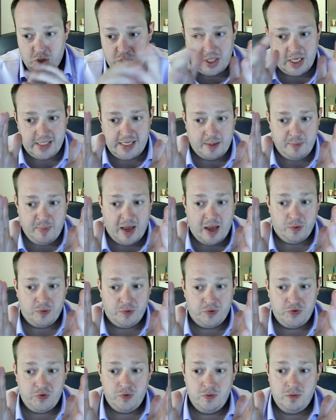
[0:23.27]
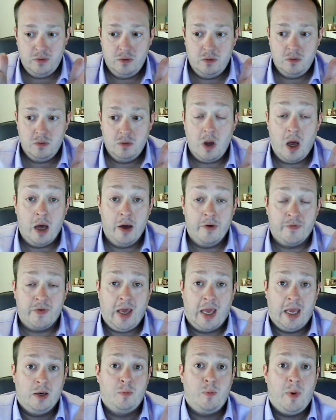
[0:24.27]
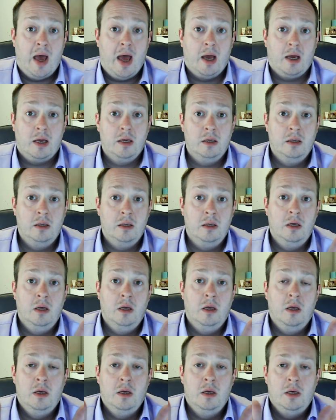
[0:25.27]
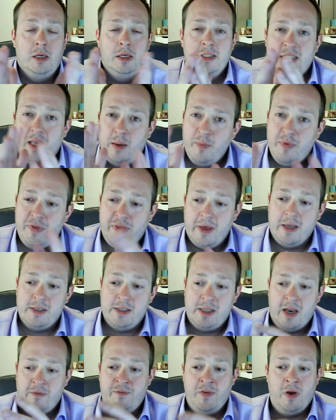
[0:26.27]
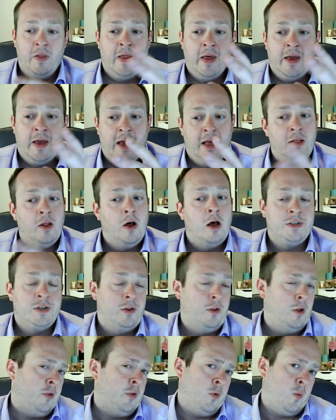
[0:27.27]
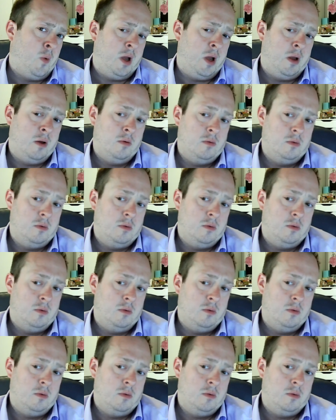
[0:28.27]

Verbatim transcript: Just that 10 pounds. I've gained back some things that I felt like I lost along the way.